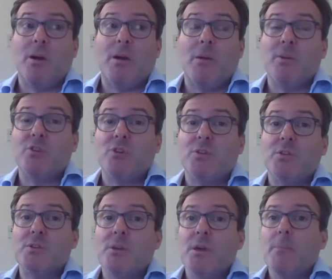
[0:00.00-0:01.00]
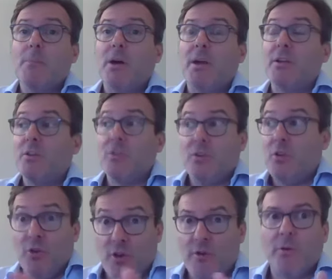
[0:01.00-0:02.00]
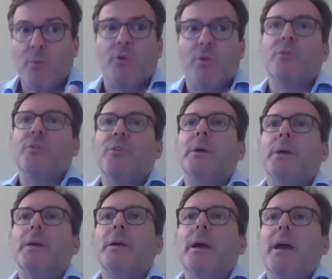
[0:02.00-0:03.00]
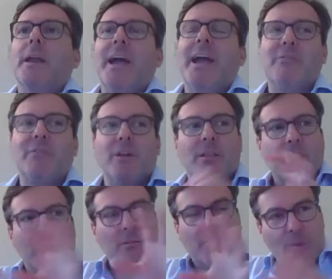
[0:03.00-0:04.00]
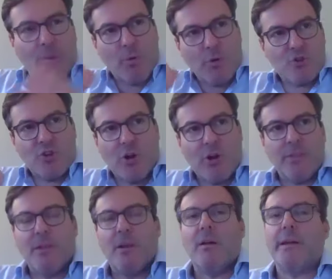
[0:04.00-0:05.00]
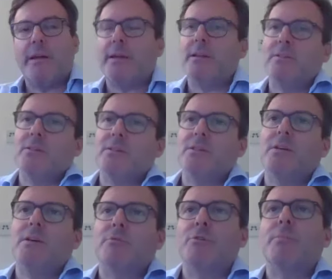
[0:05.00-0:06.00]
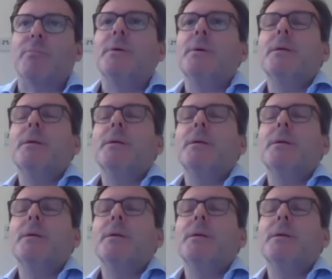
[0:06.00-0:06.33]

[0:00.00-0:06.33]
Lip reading: emissions by knowing what you're doing and having someone shine the light into the dark room.